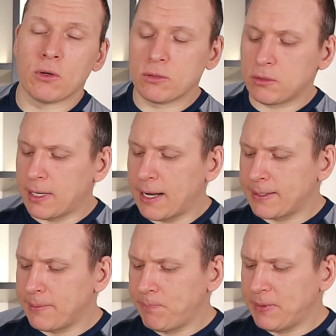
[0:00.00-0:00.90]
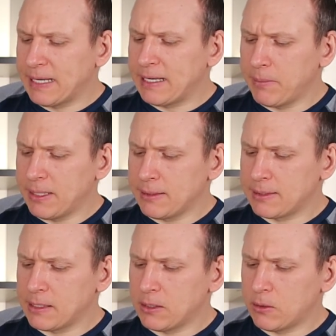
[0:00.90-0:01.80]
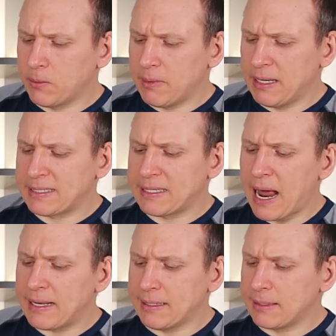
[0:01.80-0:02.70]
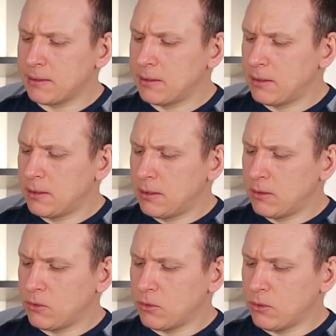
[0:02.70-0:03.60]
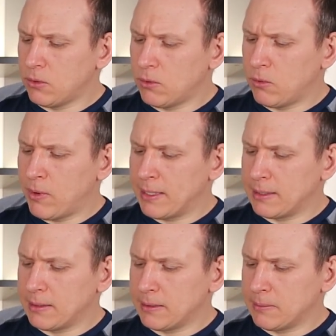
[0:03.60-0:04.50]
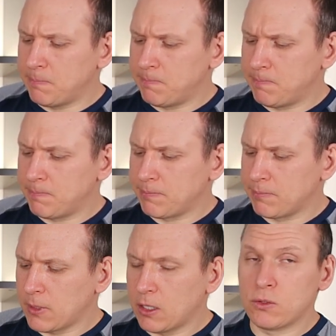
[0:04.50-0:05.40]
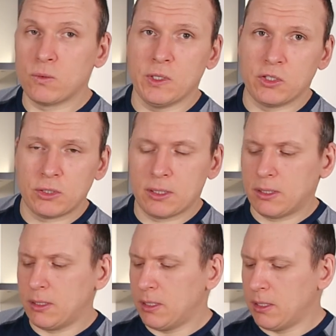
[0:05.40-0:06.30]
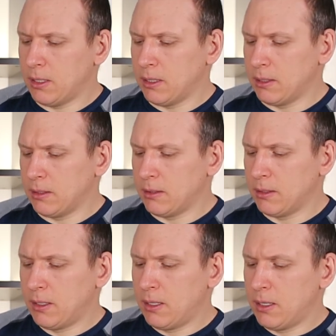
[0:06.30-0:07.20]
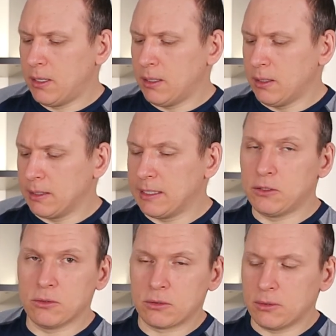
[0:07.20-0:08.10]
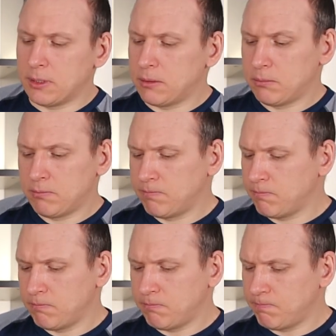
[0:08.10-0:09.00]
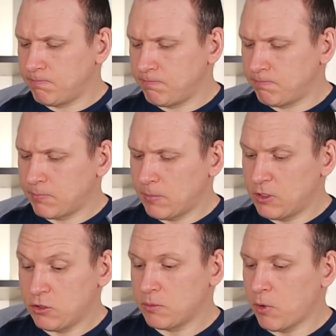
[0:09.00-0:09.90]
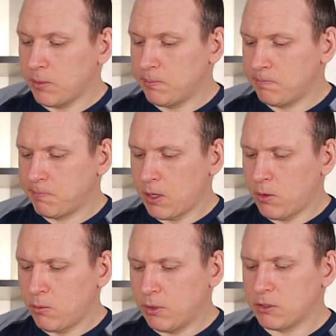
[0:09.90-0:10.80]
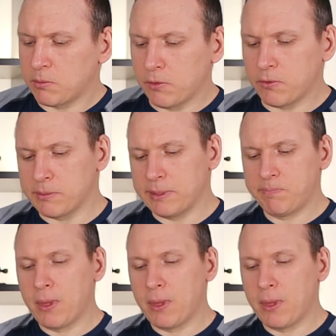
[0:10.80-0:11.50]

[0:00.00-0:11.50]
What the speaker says: also not getting me so ecstatic to wanna switch and get used to it. It's too small, way too small for me.